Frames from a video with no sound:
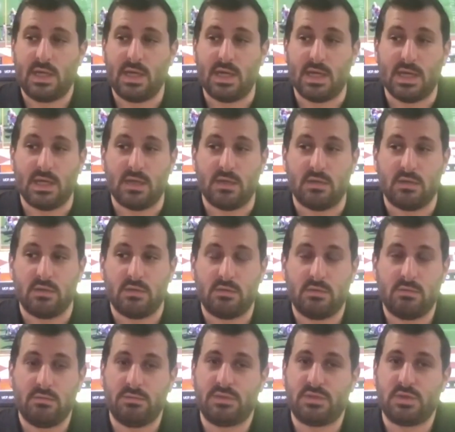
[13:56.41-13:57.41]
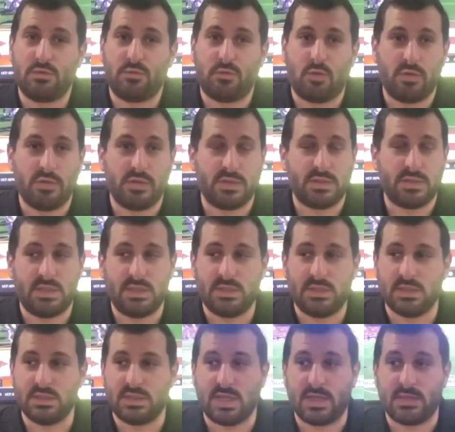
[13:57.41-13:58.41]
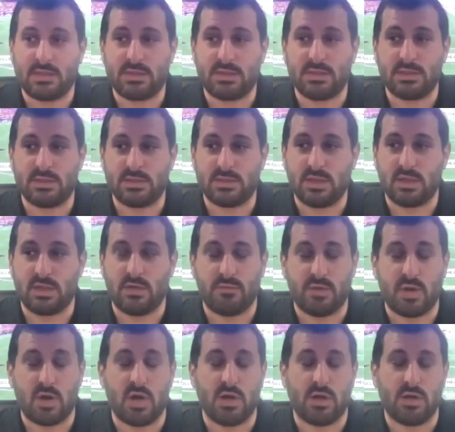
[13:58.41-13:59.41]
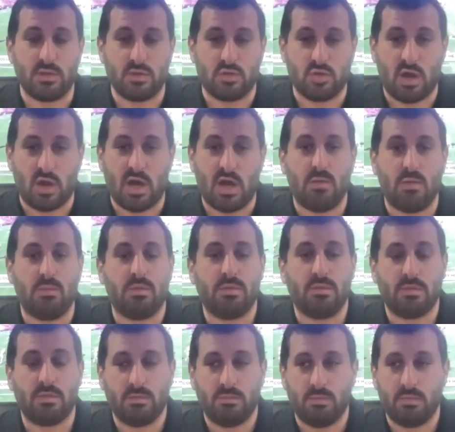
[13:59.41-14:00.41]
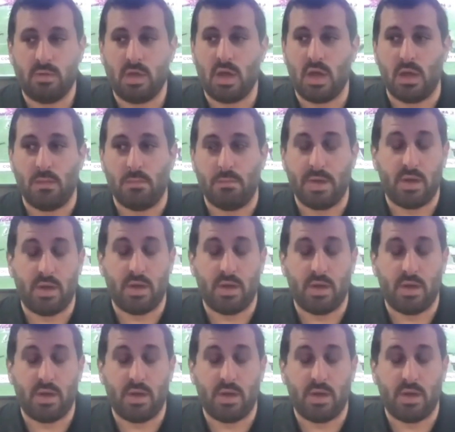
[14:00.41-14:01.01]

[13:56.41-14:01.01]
And so far this season, Texas has done a very good job, better